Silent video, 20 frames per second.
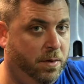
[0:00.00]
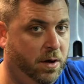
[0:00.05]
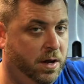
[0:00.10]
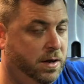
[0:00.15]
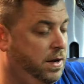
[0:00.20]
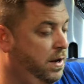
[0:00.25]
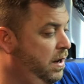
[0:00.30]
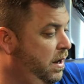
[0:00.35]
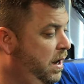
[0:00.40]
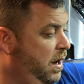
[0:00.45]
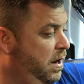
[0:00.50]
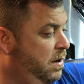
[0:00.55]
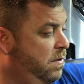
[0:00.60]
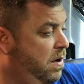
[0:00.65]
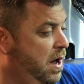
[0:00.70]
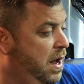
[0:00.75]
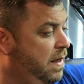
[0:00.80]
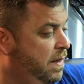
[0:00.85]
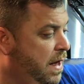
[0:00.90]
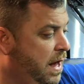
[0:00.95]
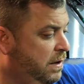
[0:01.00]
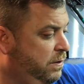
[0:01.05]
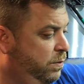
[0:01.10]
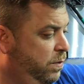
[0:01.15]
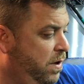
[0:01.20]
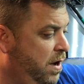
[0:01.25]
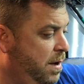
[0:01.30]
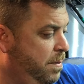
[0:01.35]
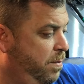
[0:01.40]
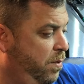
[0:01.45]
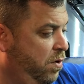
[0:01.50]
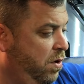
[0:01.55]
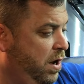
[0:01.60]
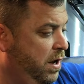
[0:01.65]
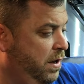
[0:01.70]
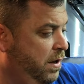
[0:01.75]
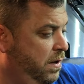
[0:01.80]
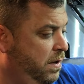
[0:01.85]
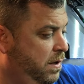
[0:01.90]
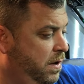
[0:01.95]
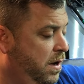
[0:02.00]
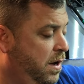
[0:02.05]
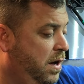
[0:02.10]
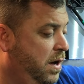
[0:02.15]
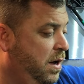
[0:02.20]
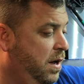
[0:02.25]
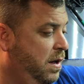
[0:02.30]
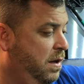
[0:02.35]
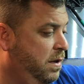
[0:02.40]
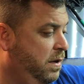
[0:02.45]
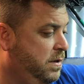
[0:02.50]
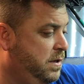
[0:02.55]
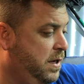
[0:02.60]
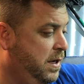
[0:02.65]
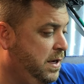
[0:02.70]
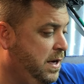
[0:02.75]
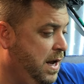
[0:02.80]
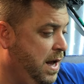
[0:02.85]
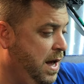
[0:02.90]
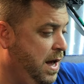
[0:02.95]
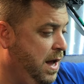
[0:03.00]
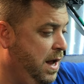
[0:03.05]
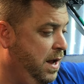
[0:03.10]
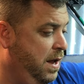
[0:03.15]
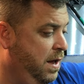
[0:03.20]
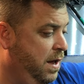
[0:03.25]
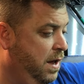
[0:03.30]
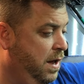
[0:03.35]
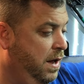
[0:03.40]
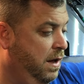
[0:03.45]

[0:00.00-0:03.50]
But anyway, that's what I bought today.